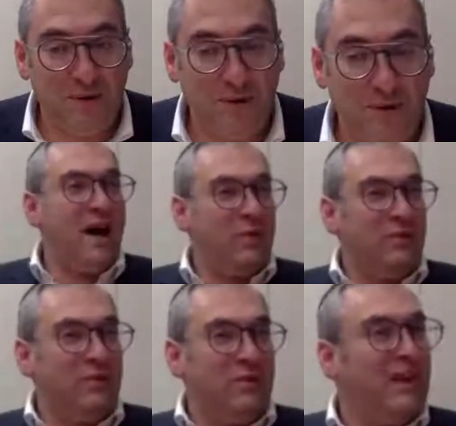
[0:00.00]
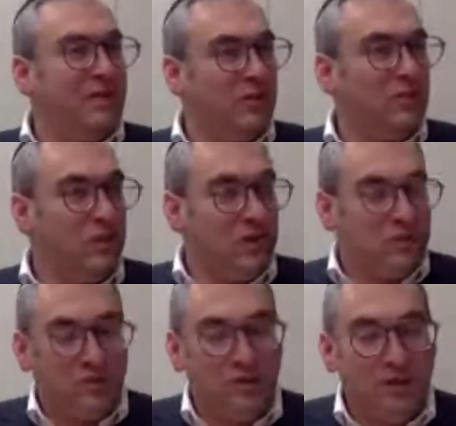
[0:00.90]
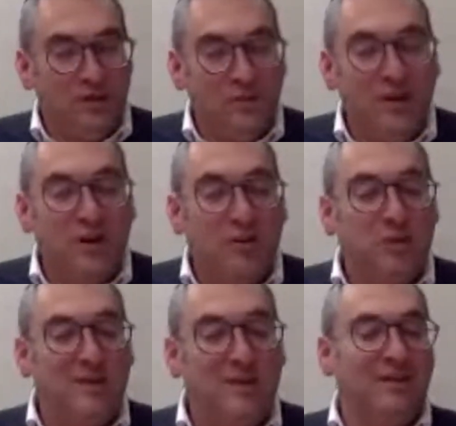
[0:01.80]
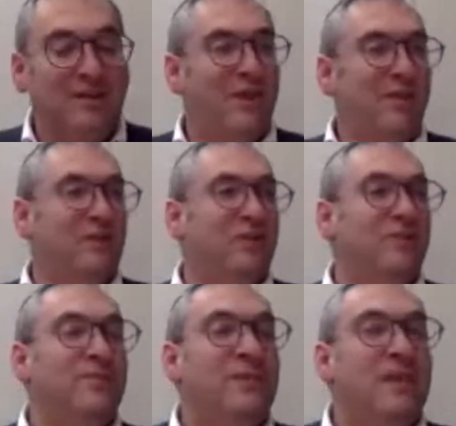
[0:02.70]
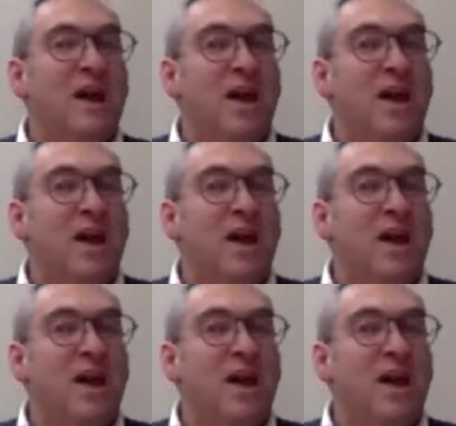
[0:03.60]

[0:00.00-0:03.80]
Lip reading: And how do we understand this question? So the Gemara explains it as follows.